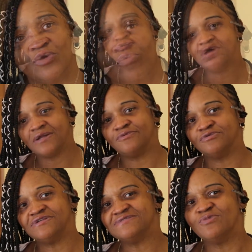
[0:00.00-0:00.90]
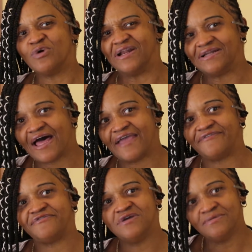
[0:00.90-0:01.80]
You got to want this more than
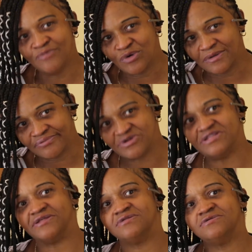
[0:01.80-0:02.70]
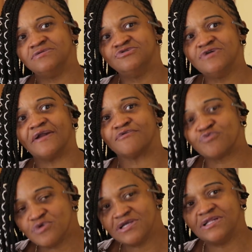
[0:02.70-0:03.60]
life, more than breathing. You got to
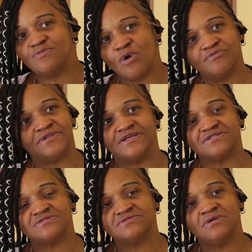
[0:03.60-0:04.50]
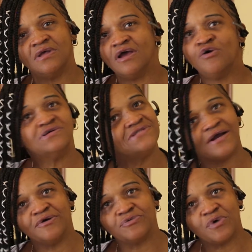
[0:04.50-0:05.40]
really want this, or it's not
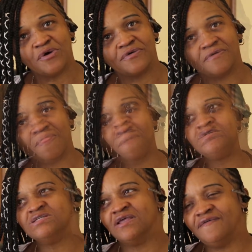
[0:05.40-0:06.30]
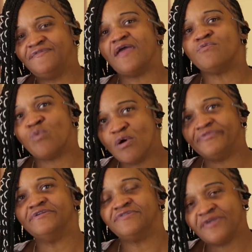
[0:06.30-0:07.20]
going to work. If they
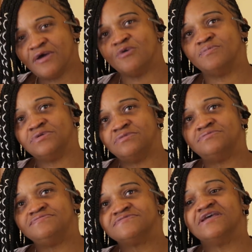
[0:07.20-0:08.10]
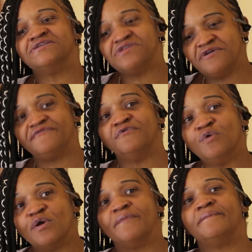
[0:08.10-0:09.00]
want this help, it's here
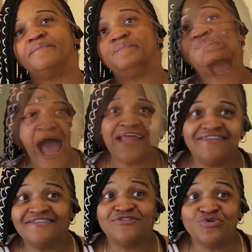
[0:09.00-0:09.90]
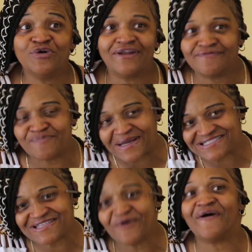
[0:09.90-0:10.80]
for them. I didn't do it
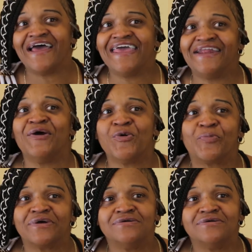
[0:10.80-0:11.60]
myself. I had help.